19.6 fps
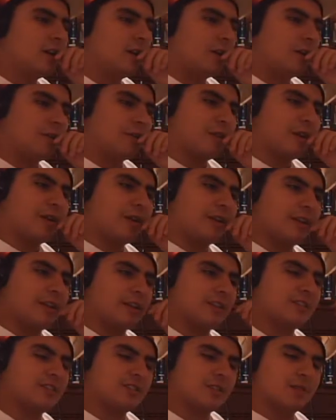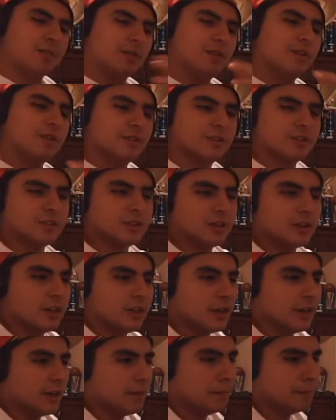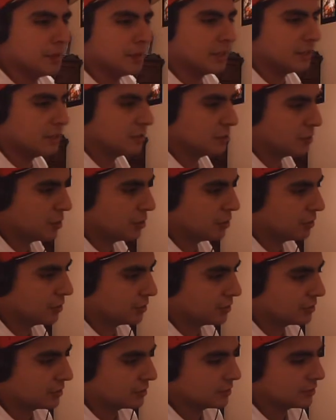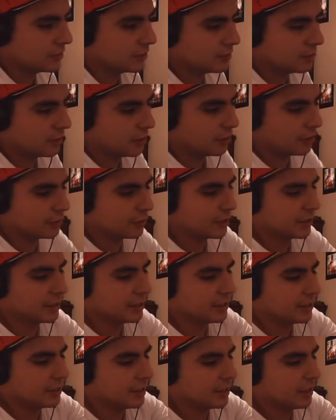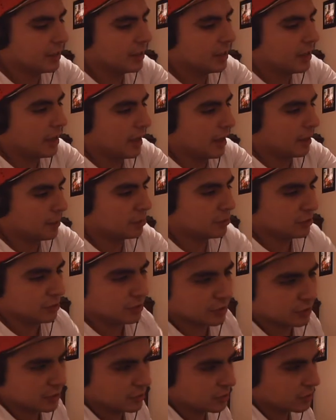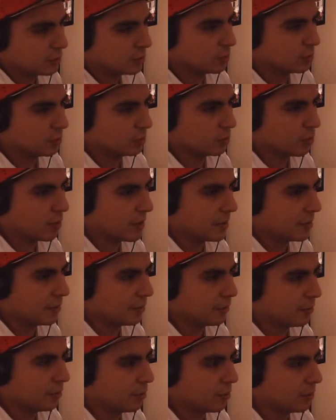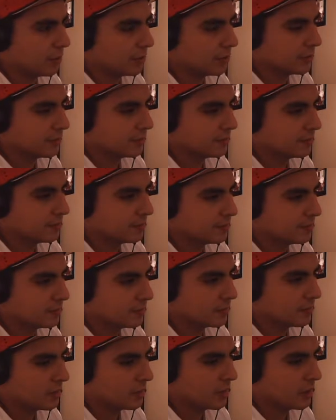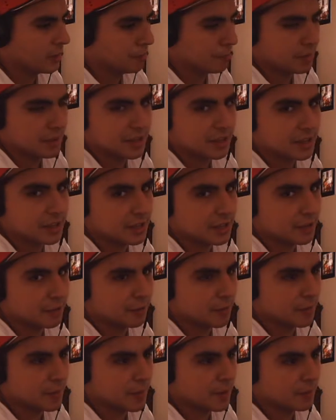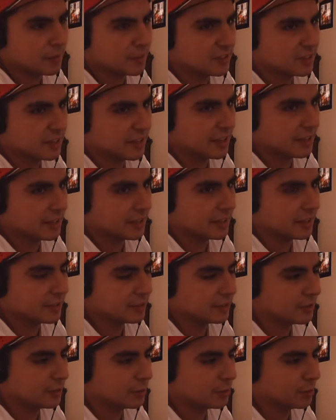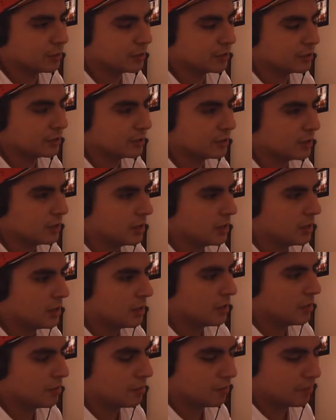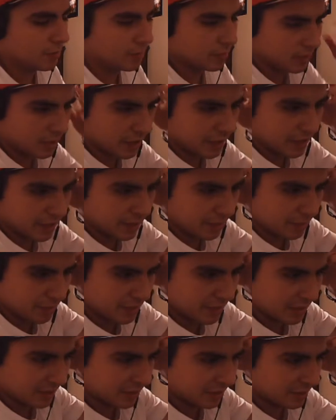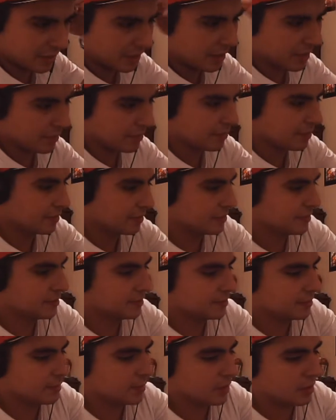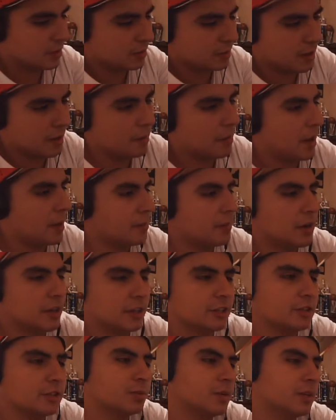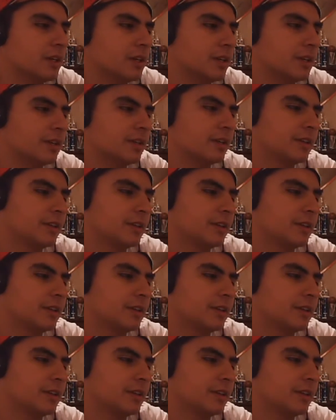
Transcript: are very like similar to uh, Biggie Smalls already. And I'm pretty sure this dude was way before Biggie, if I'm not mistaken. This dude was ahead of Biggie's time, not by much, but